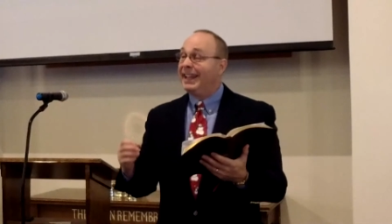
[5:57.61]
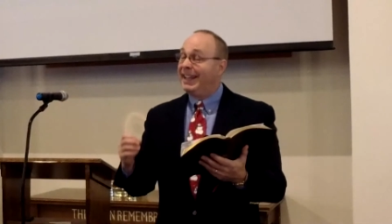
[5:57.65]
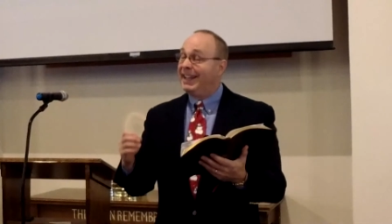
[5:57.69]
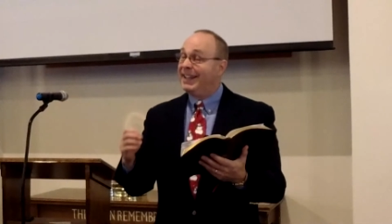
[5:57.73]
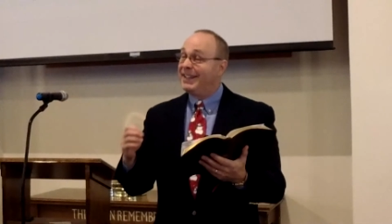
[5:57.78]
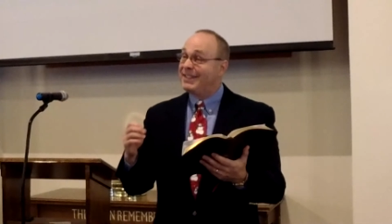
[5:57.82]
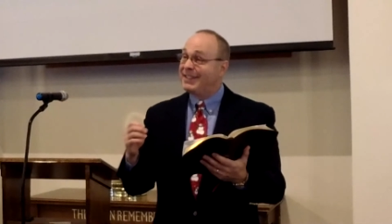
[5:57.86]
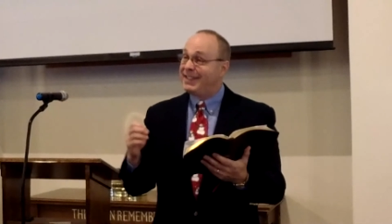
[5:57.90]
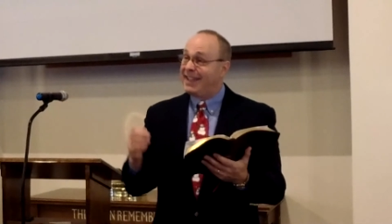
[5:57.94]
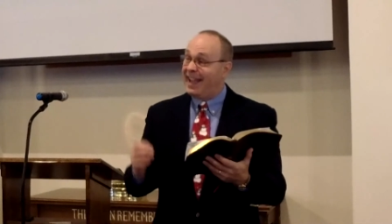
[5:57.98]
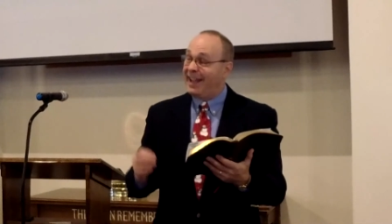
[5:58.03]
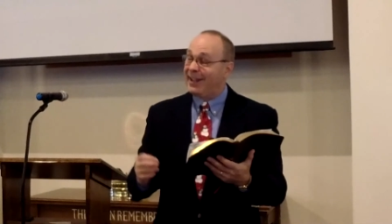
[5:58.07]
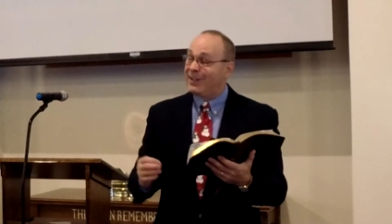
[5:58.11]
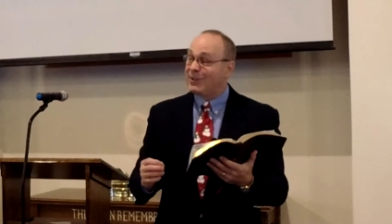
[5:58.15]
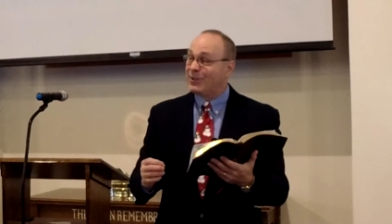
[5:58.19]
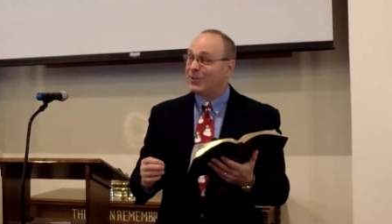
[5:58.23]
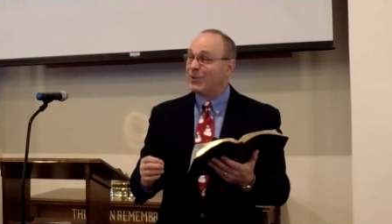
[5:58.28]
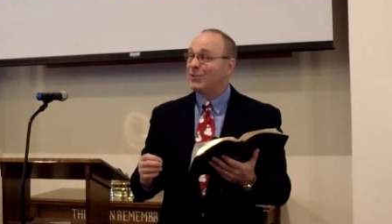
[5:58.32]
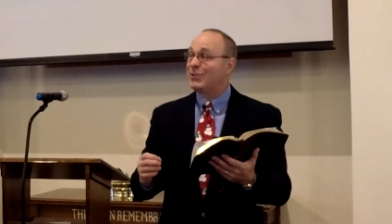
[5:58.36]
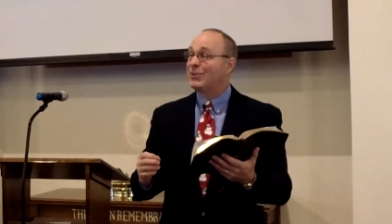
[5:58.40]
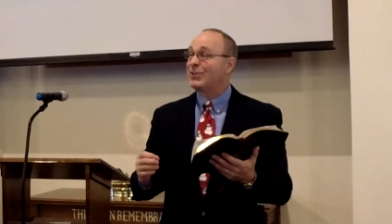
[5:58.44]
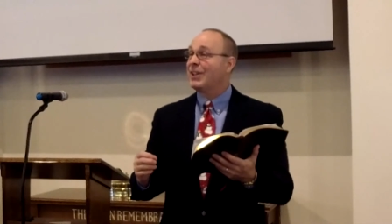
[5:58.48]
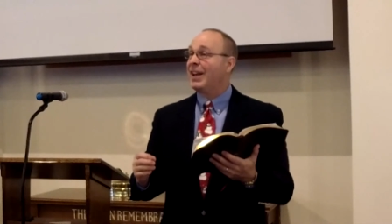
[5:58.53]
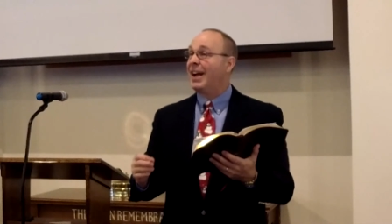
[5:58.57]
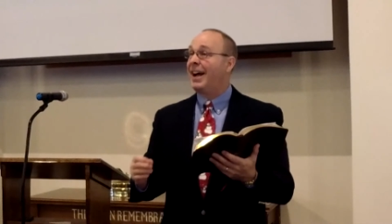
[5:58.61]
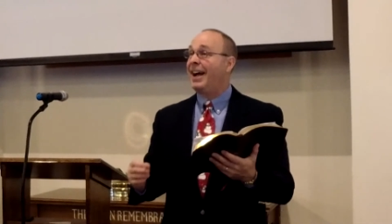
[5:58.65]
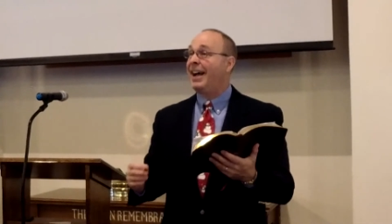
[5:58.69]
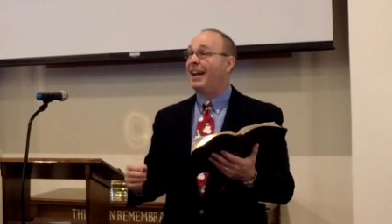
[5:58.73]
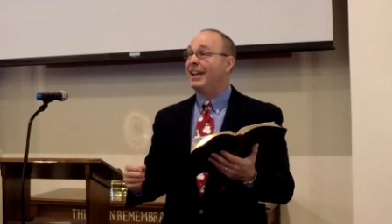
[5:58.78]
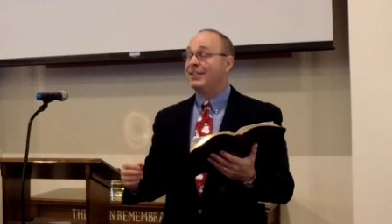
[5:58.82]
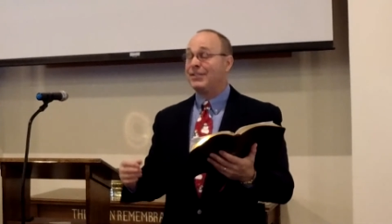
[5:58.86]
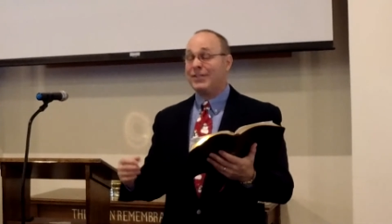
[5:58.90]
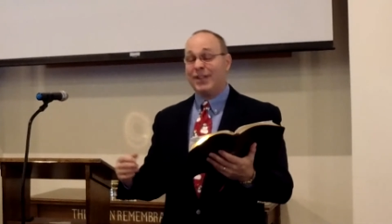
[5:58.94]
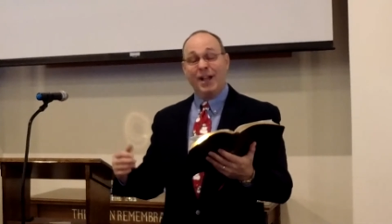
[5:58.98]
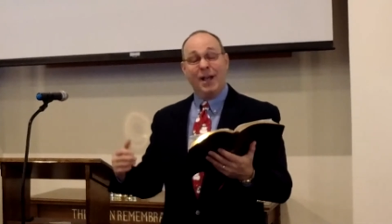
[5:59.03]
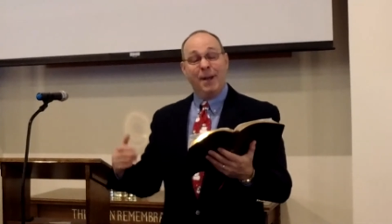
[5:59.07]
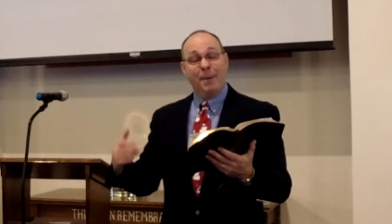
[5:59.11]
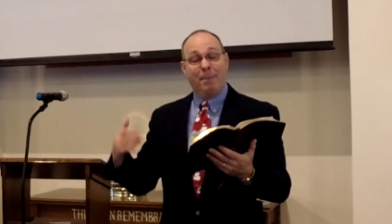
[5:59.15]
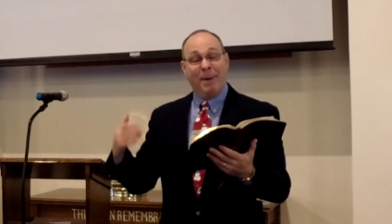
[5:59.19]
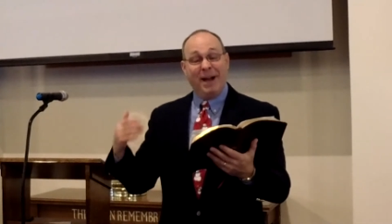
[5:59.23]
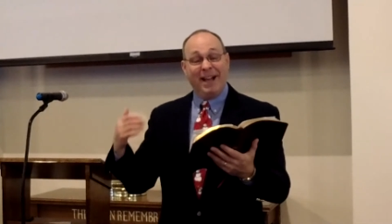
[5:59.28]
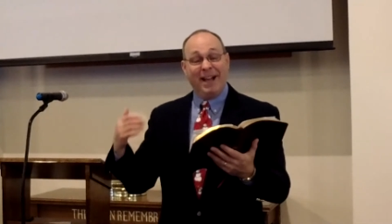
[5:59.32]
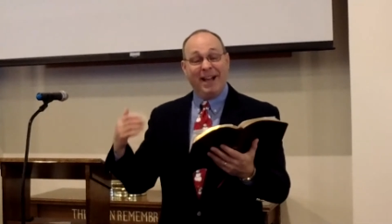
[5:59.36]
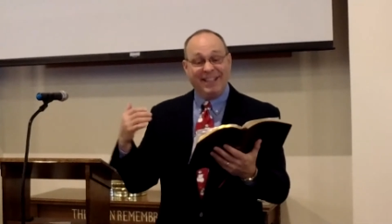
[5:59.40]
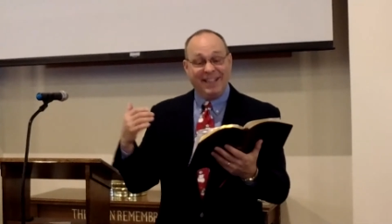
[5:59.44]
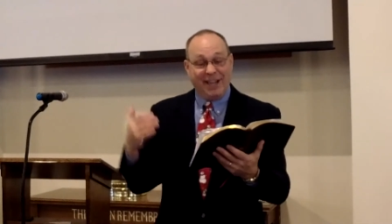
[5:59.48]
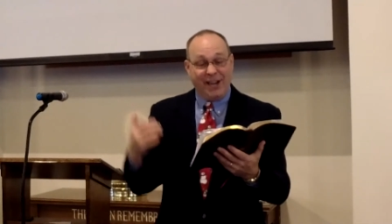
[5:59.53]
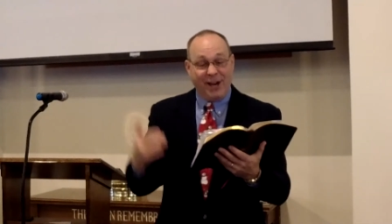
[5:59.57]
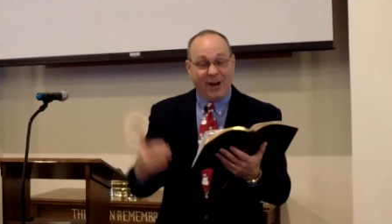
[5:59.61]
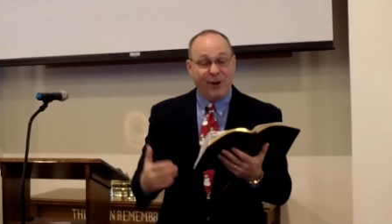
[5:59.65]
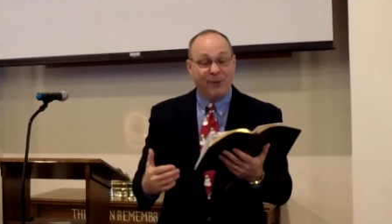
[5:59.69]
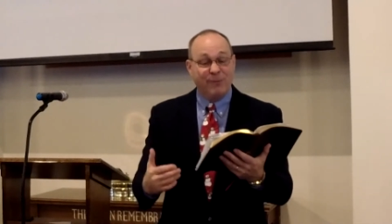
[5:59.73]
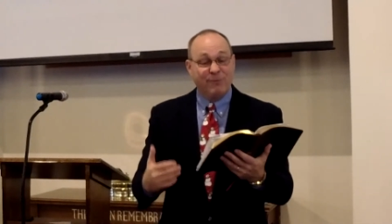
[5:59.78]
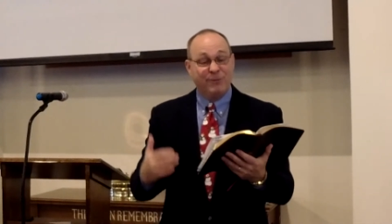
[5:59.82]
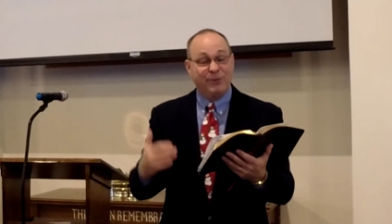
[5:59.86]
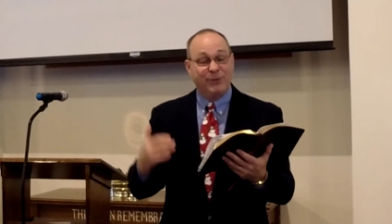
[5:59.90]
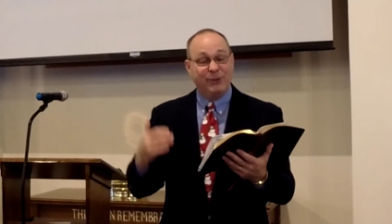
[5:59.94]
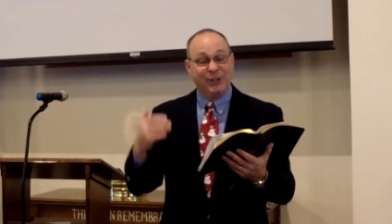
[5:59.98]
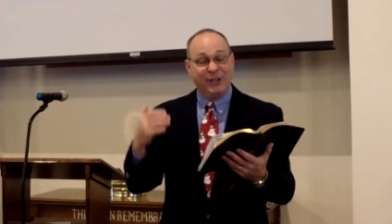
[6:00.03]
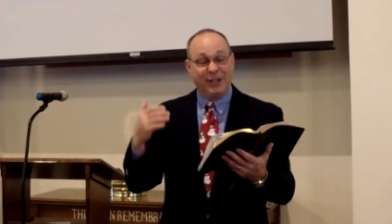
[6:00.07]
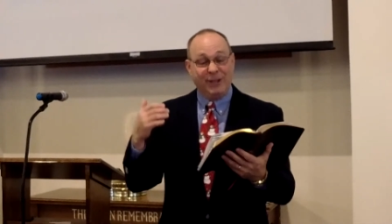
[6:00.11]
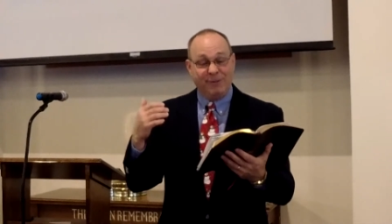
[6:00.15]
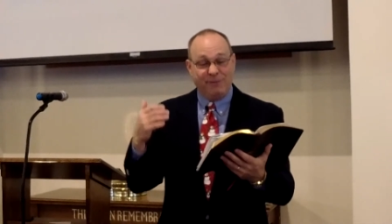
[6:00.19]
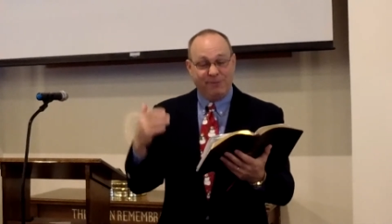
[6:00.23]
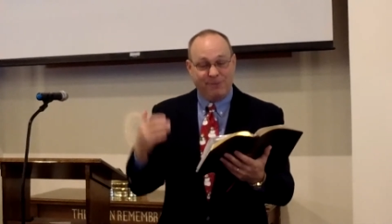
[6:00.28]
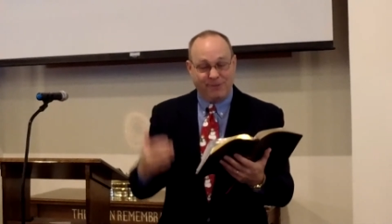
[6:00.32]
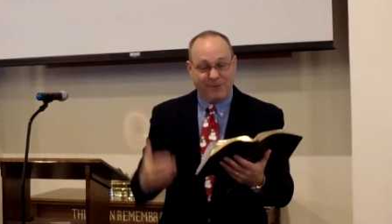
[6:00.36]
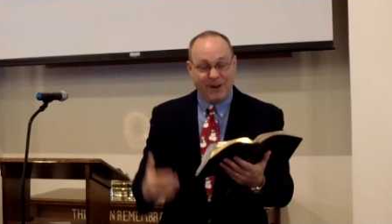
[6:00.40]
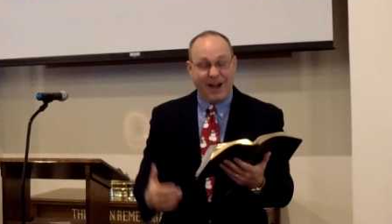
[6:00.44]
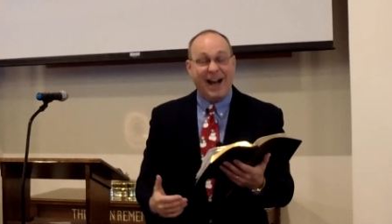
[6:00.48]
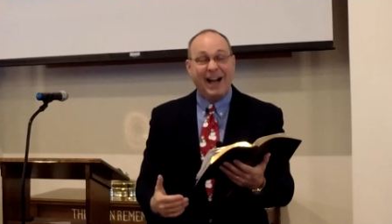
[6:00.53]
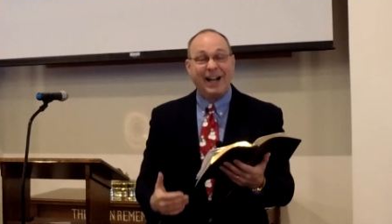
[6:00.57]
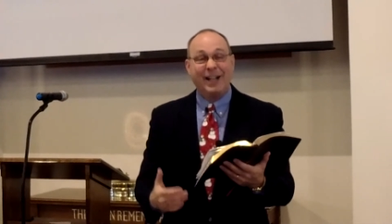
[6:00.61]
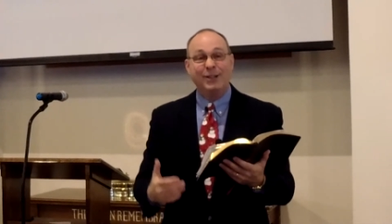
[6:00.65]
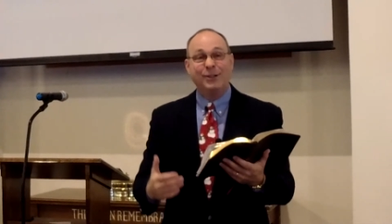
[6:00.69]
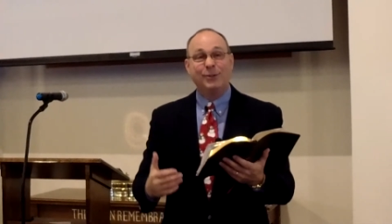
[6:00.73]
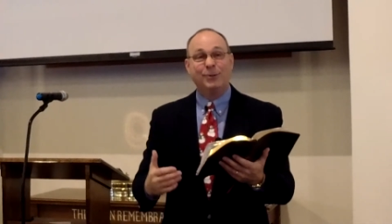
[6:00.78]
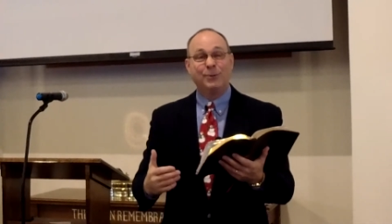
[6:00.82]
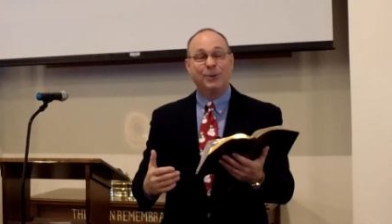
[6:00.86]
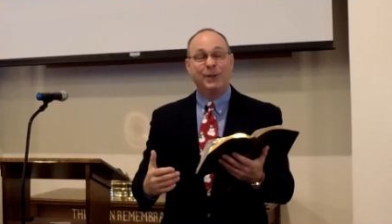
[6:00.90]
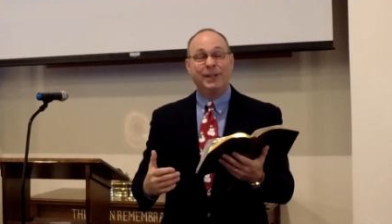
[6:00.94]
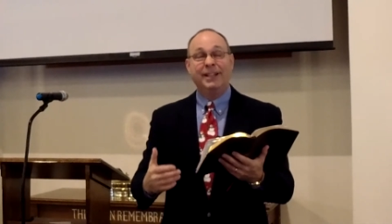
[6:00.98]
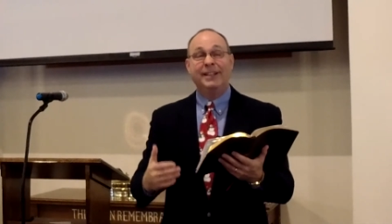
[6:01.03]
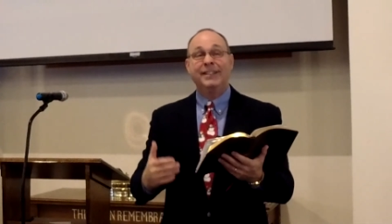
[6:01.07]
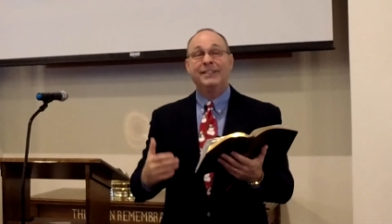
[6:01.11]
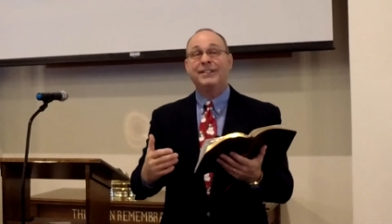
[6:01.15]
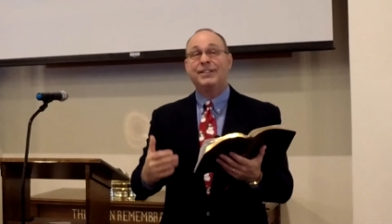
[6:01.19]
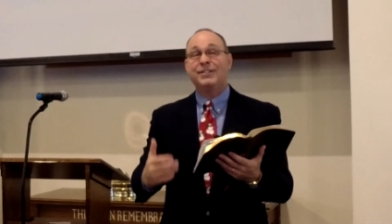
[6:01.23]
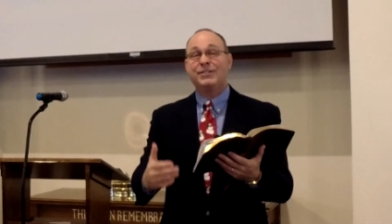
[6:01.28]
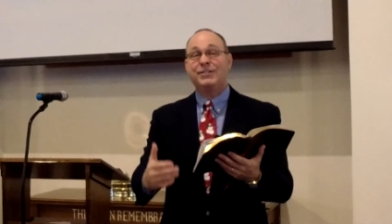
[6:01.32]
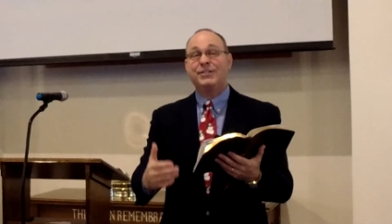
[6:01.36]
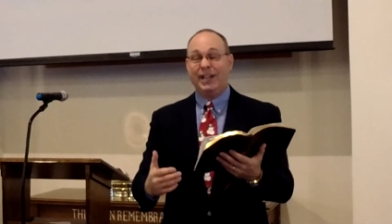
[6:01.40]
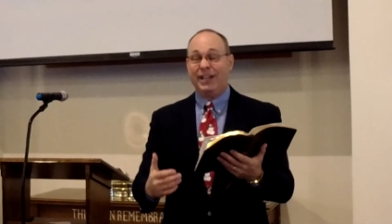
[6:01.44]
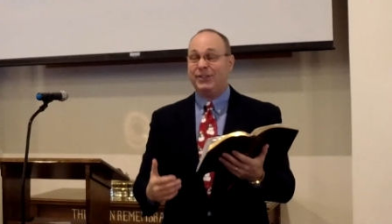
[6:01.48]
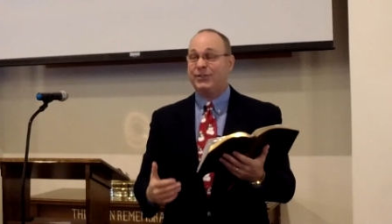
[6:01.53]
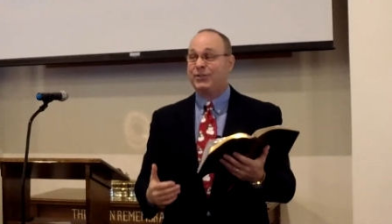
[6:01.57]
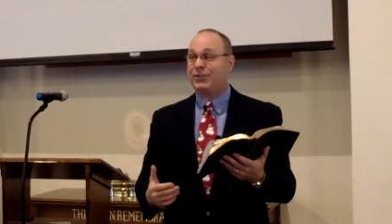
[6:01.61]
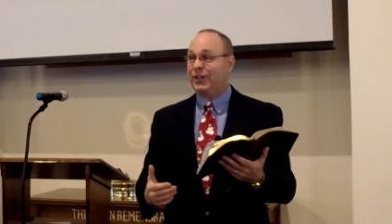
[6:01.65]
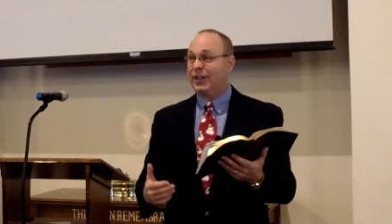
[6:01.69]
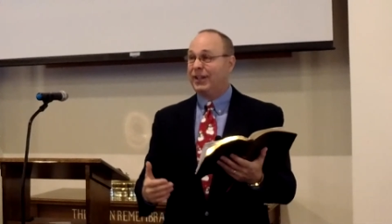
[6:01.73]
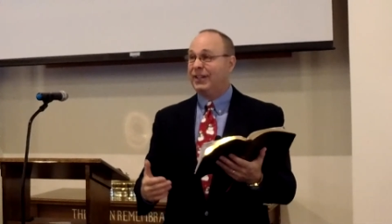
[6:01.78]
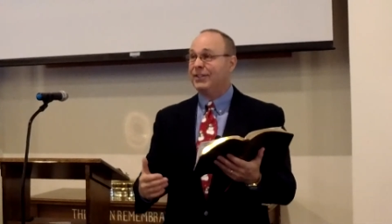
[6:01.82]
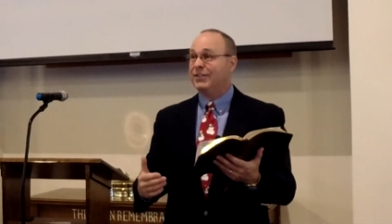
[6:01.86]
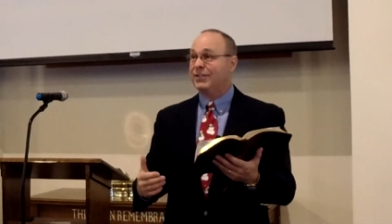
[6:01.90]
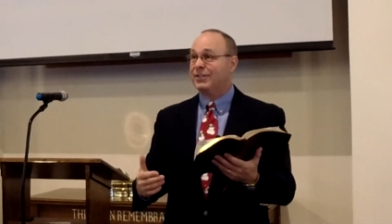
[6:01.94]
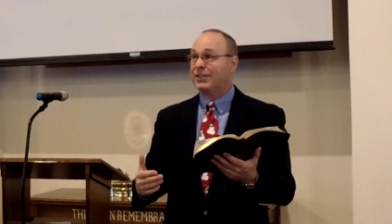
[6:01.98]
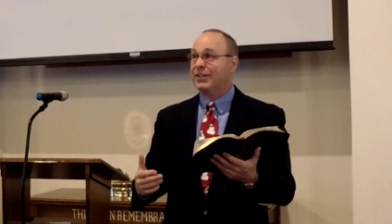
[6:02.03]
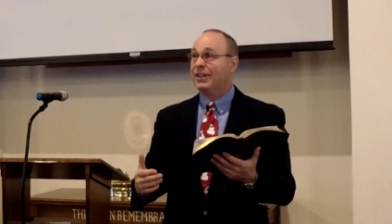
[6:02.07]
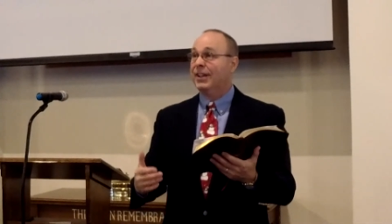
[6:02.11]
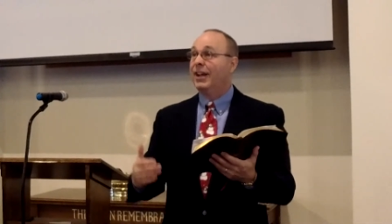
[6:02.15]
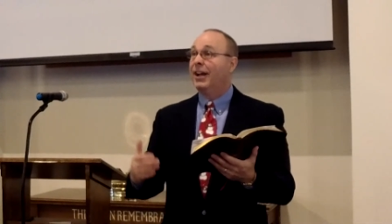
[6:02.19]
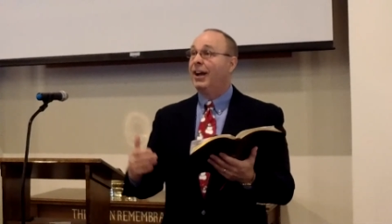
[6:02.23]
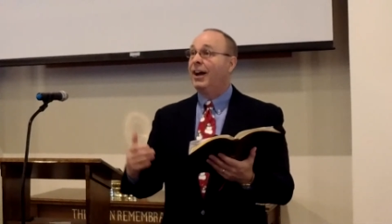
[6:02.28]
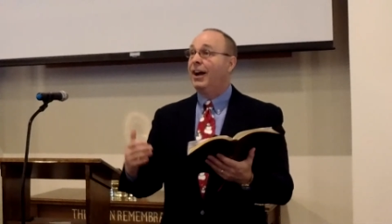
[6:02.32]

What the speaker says: is exercised by carefully following the teachings